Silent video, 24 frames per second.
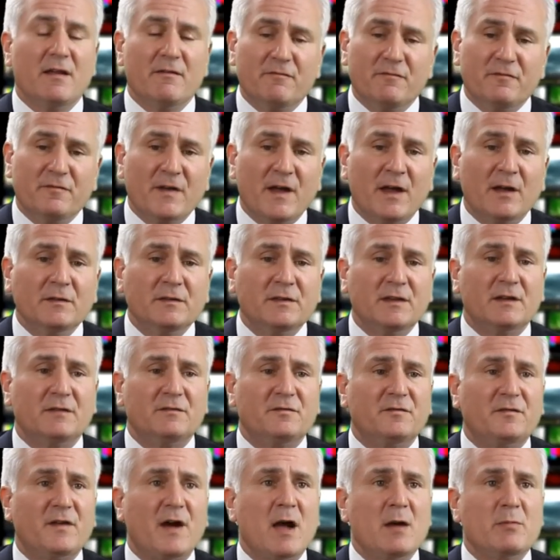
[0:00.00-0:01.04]
felt that
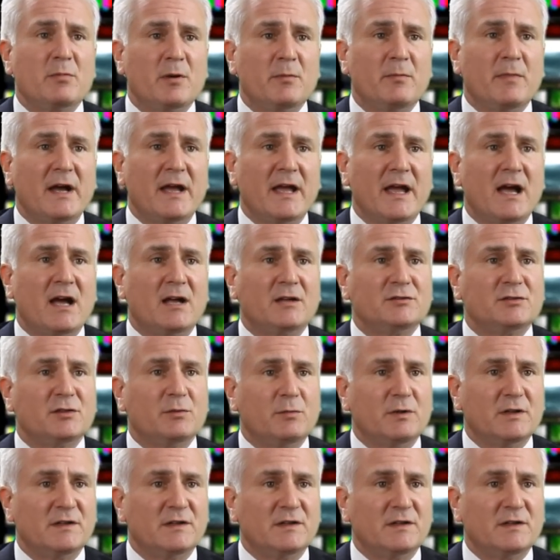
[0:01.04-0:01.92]
fibromyalgia